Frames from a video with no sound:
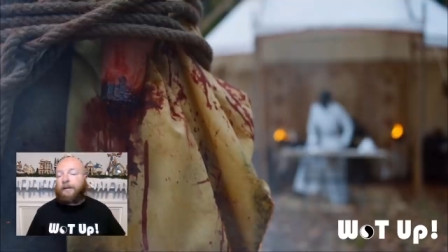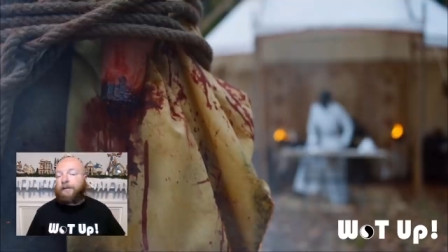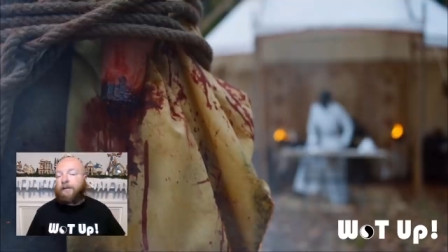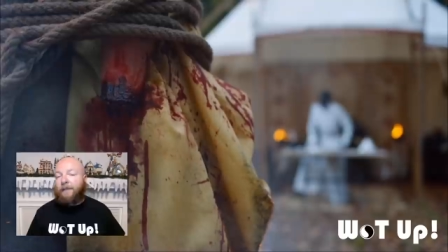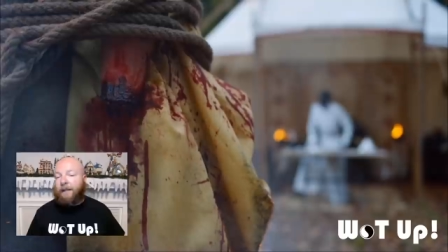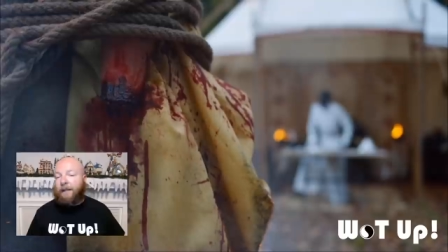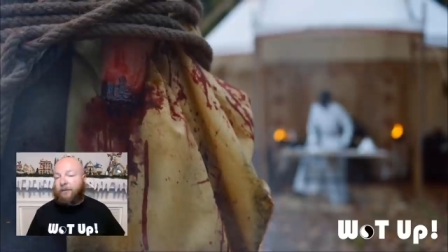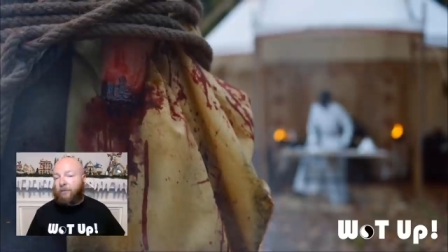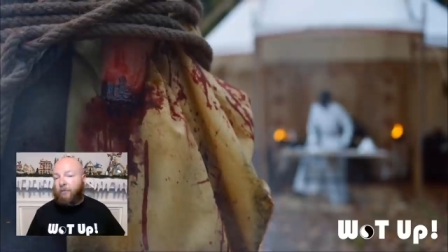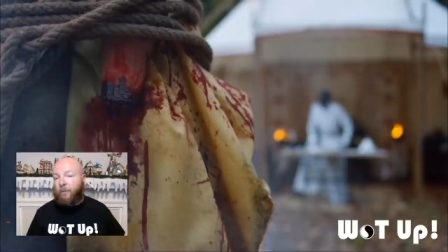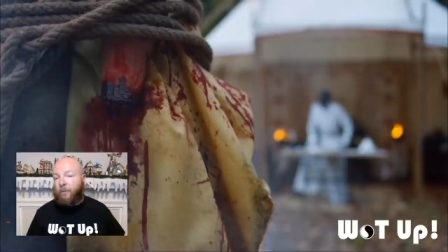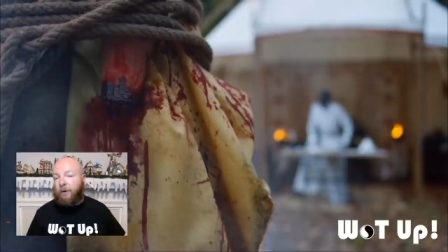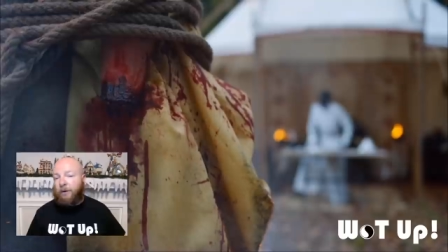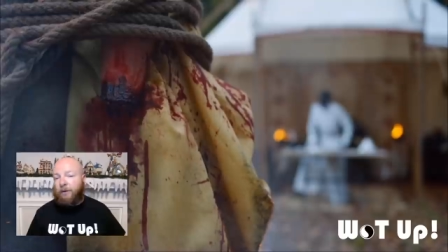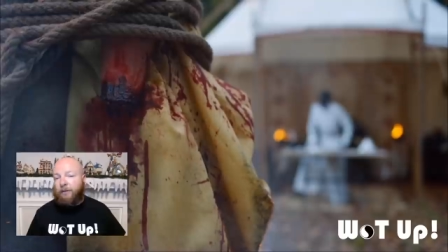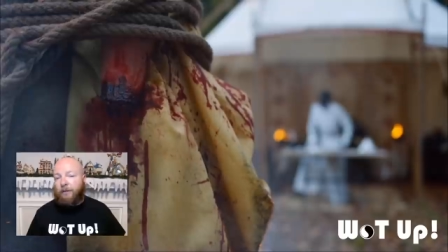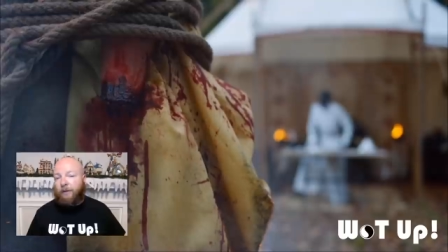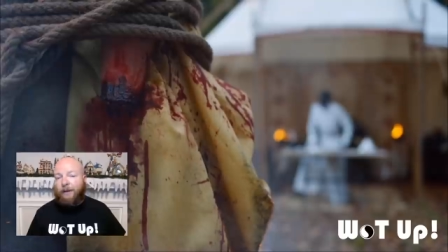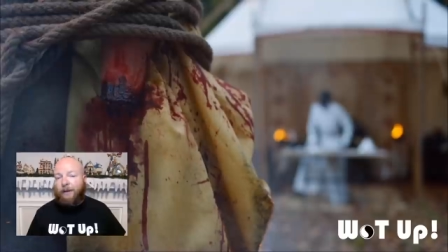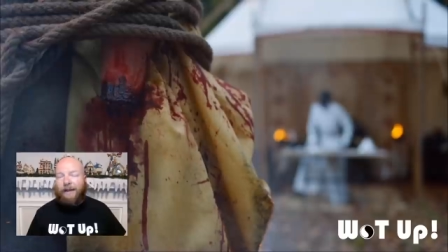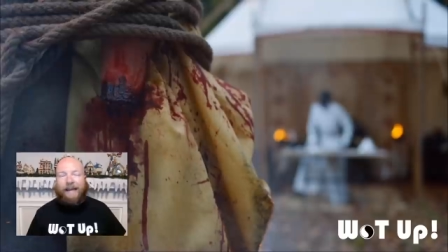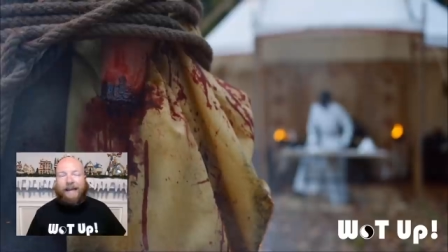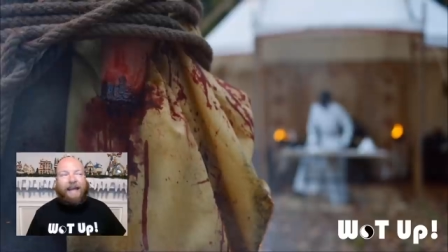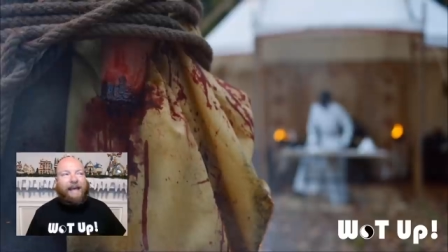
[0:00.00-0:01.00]
That's one
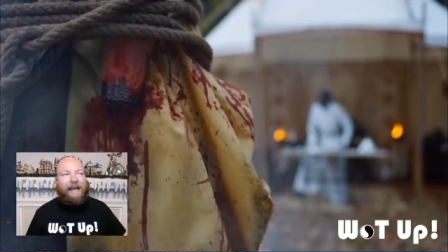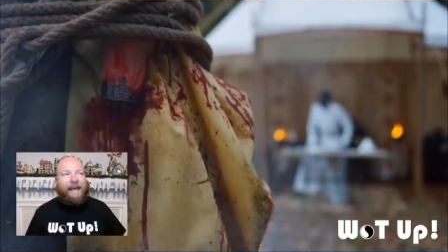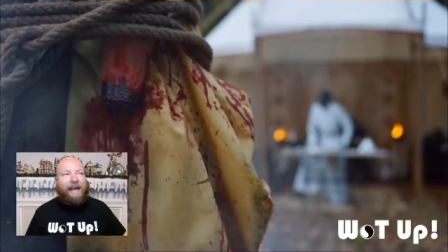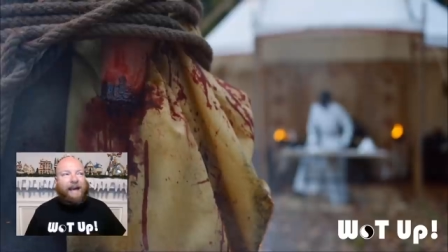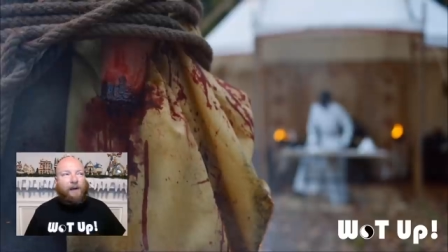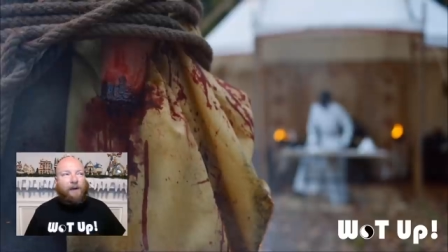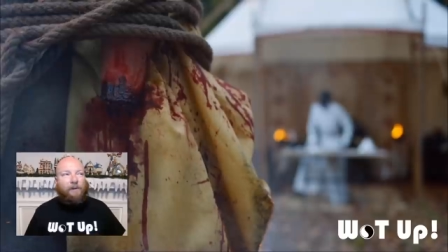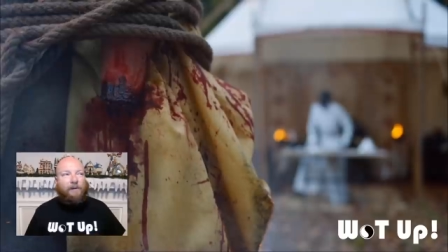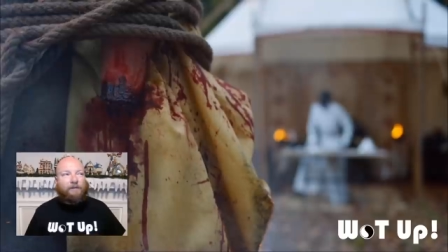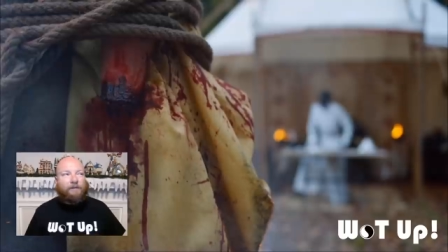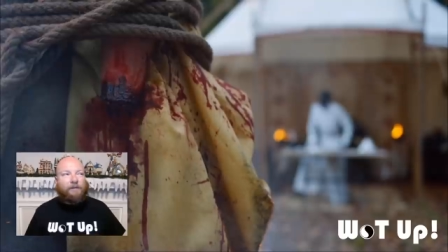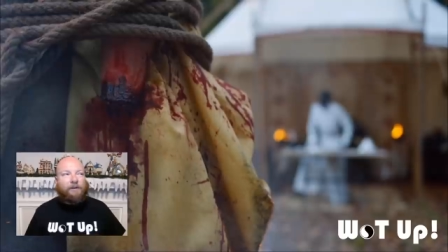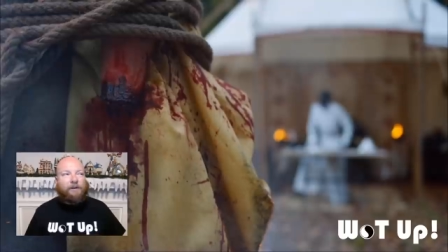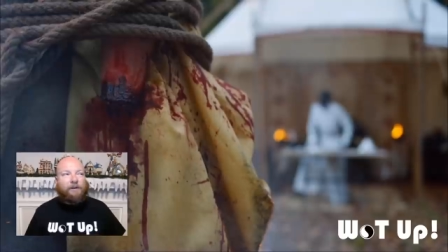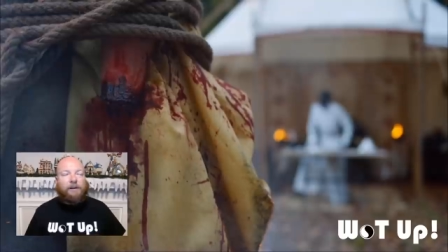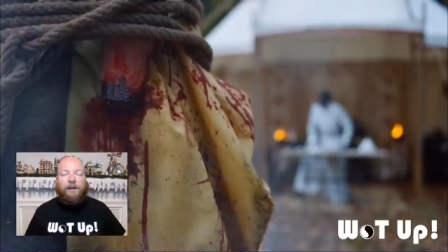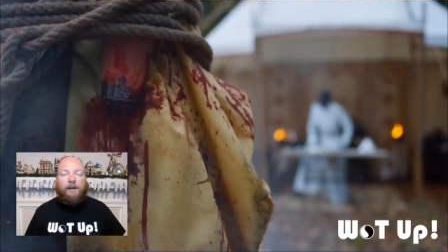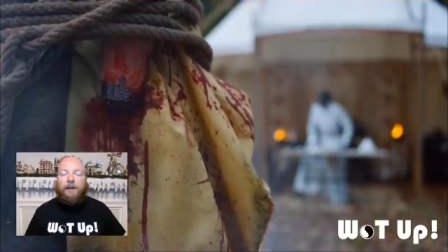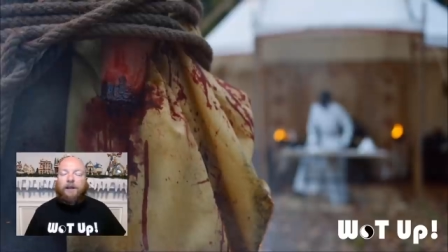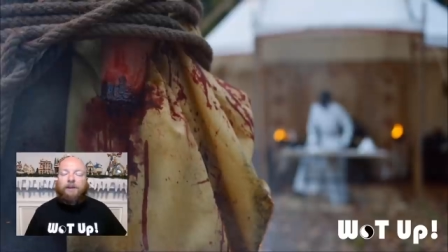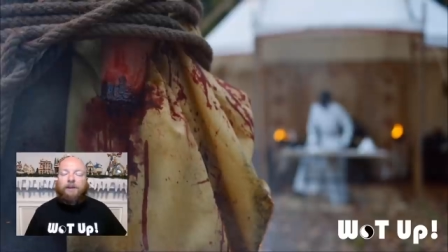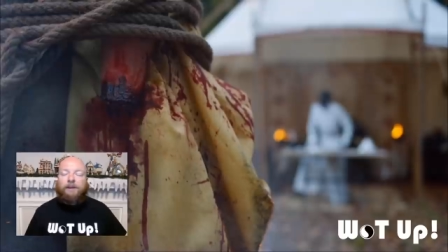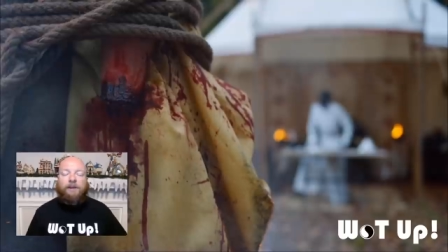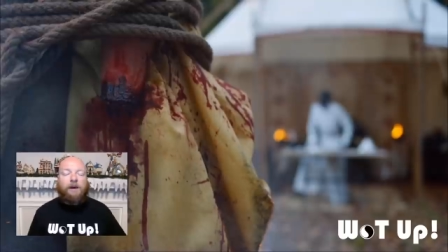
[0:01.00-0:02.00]
thing. However,
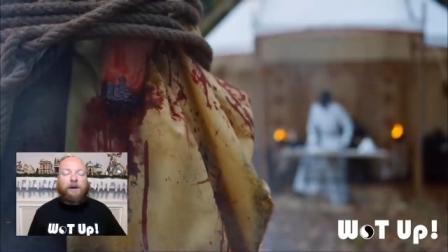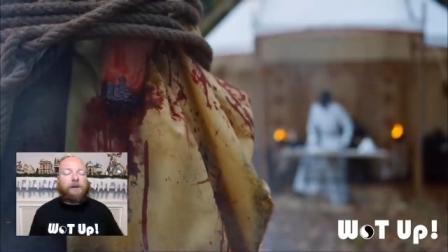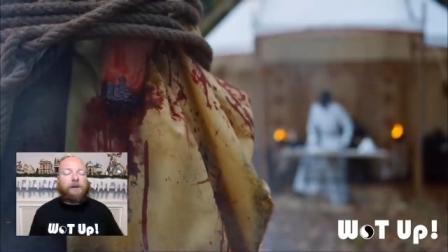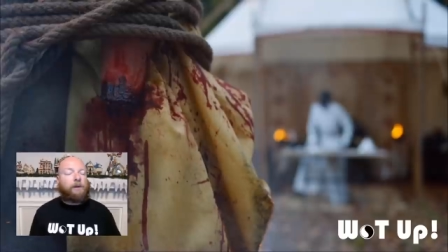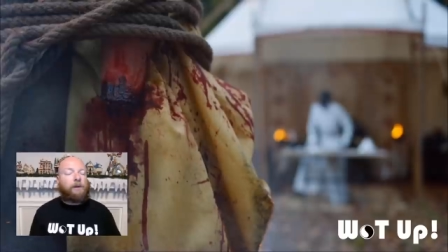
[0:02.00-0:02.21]
not